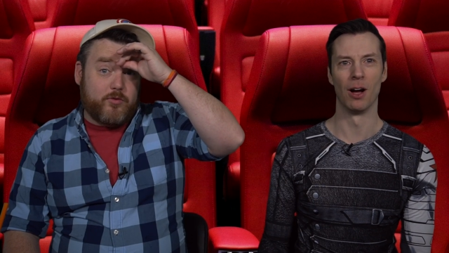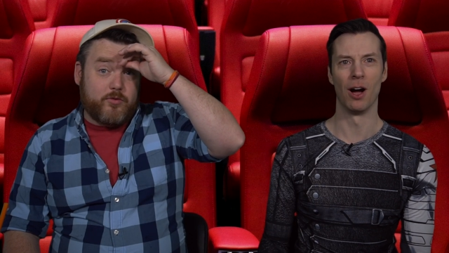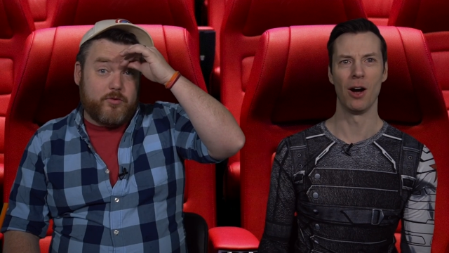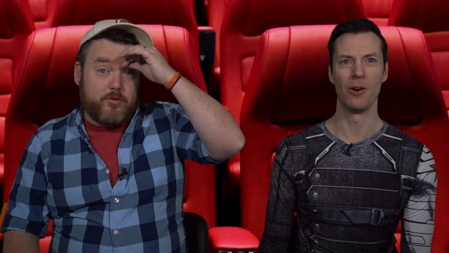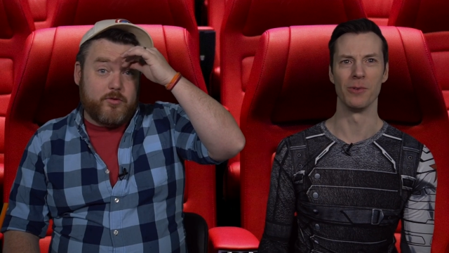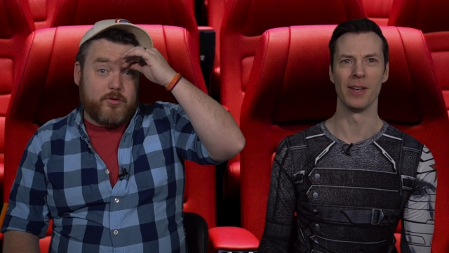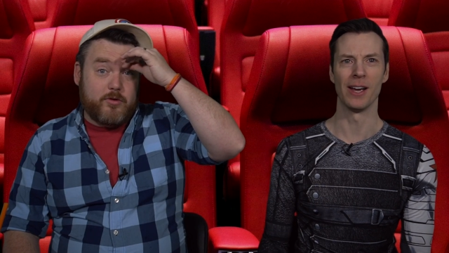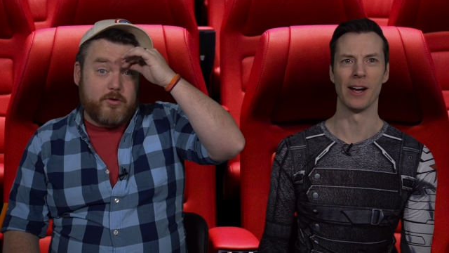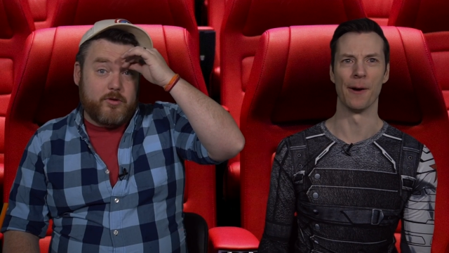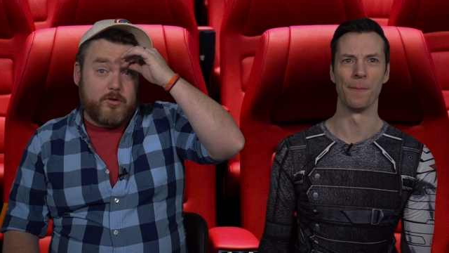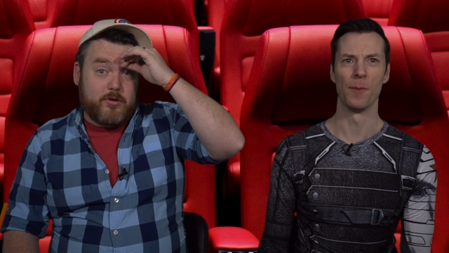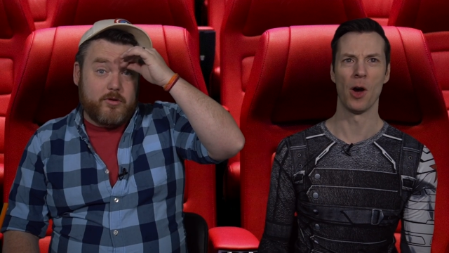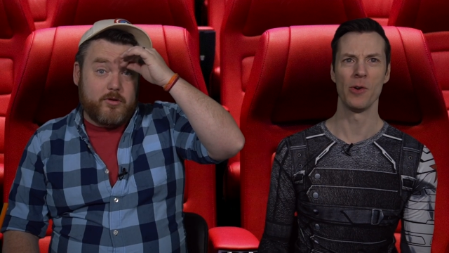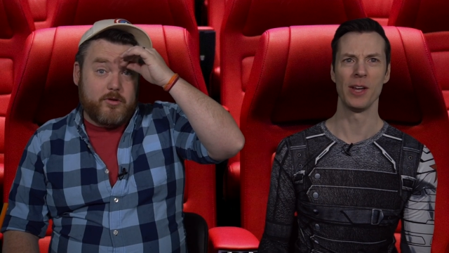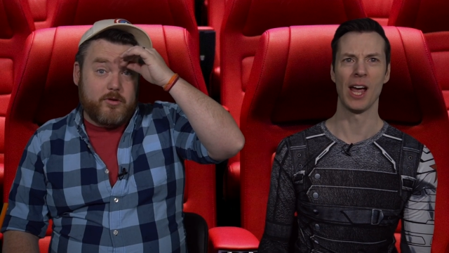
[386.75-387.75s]
Speaker 1: Oh yeah,
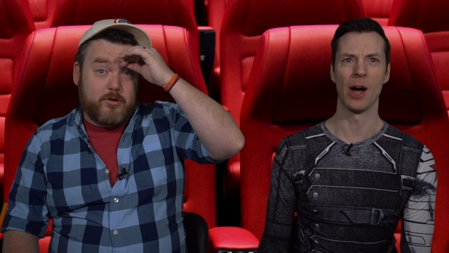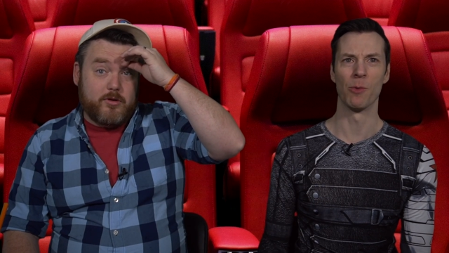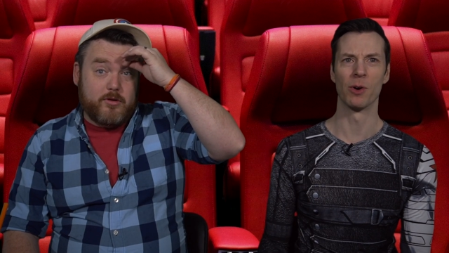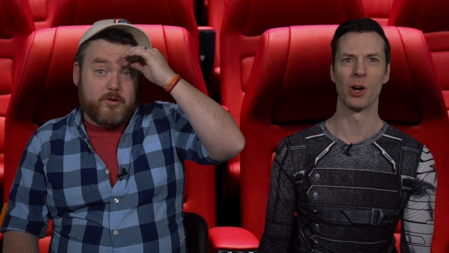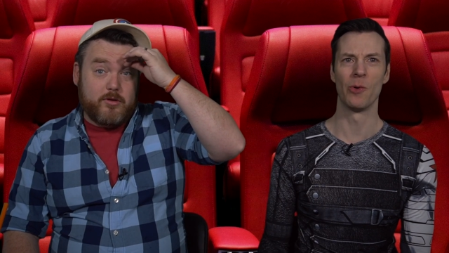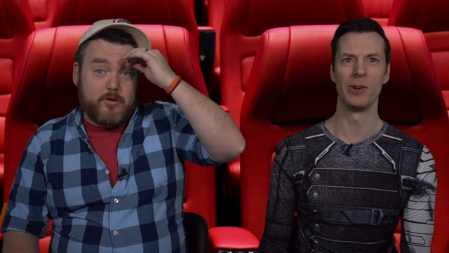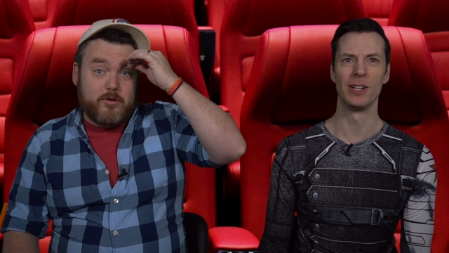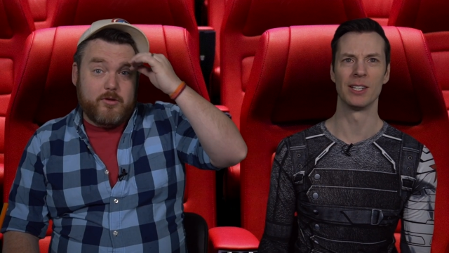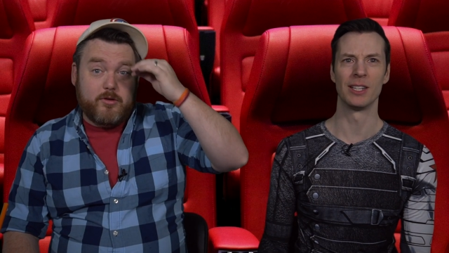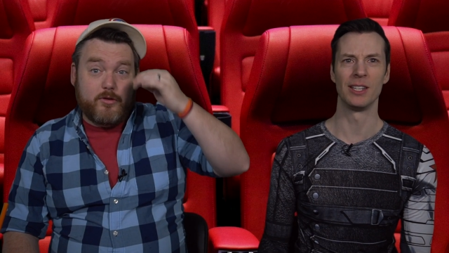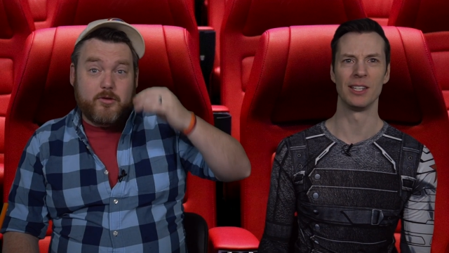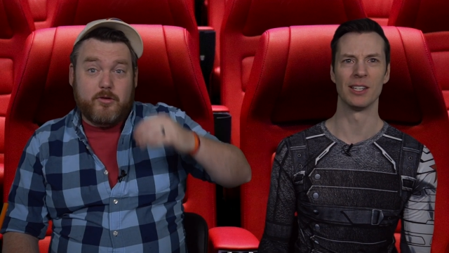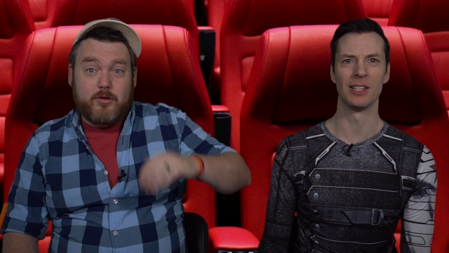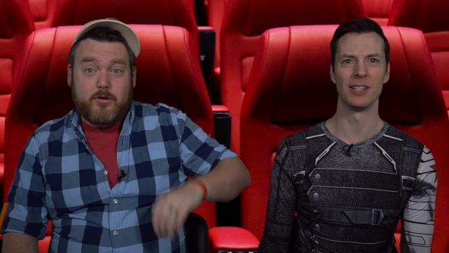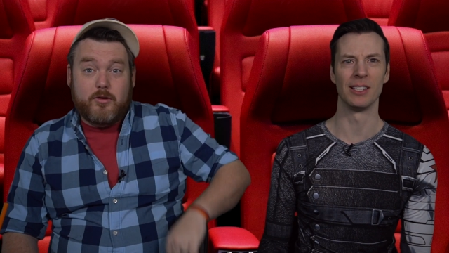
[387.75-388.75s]
oh yeah, we're going into
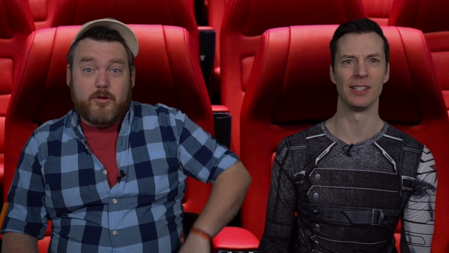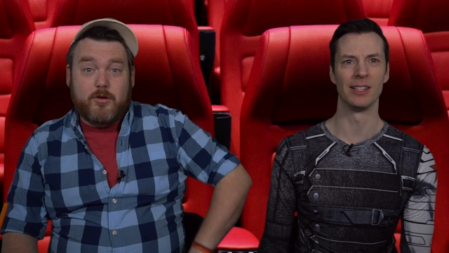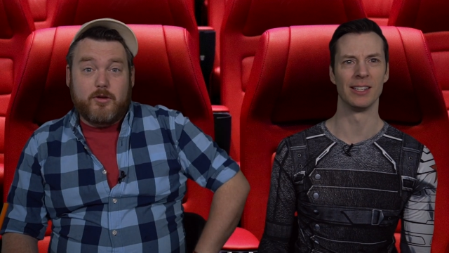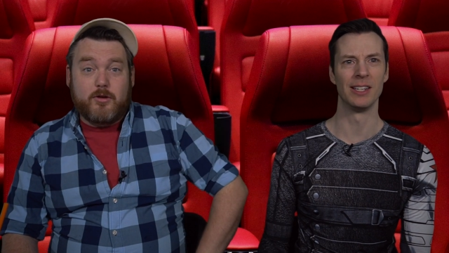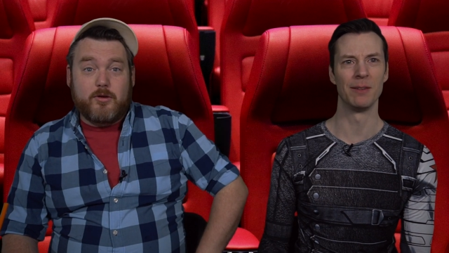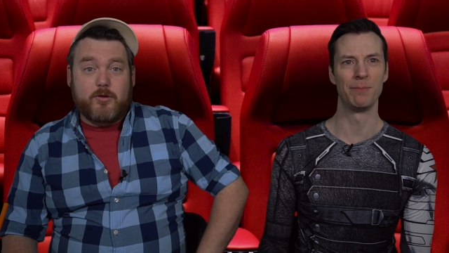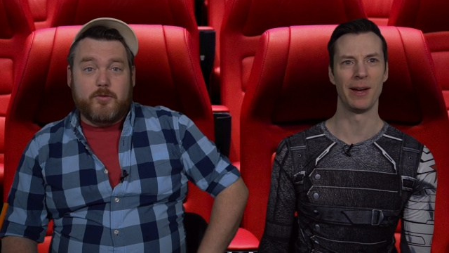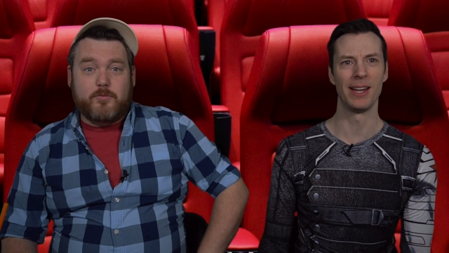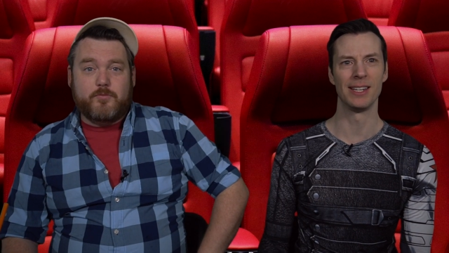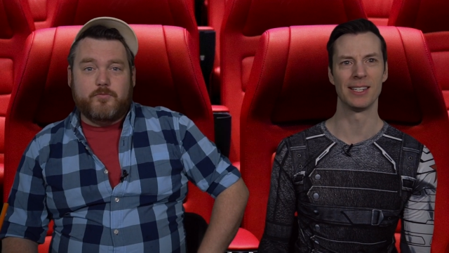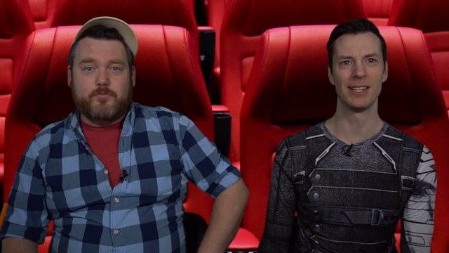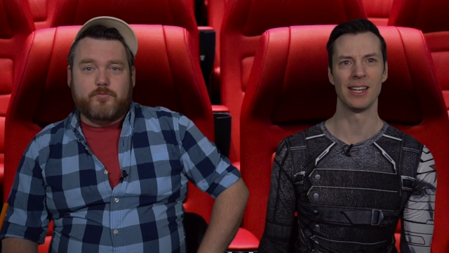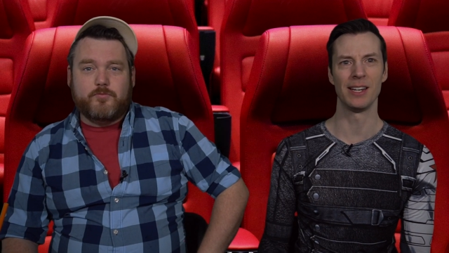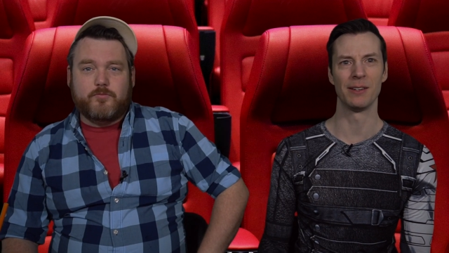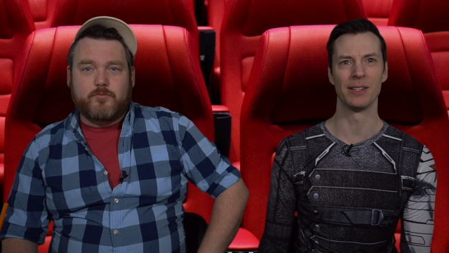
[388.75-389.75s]
the uh, the Independence
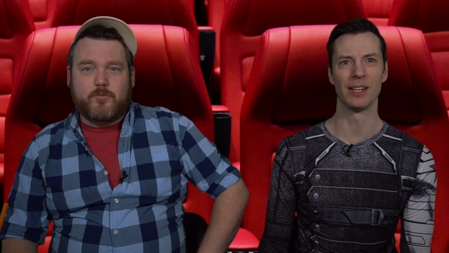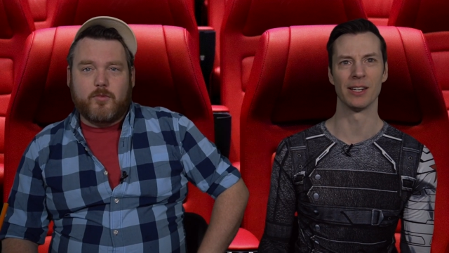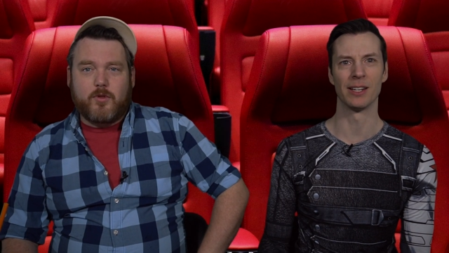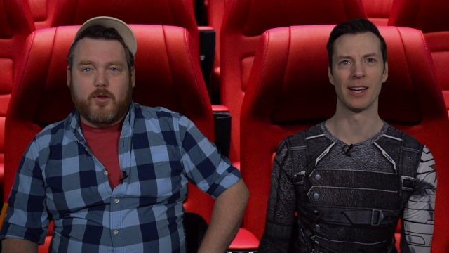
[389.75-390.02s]
Day uh,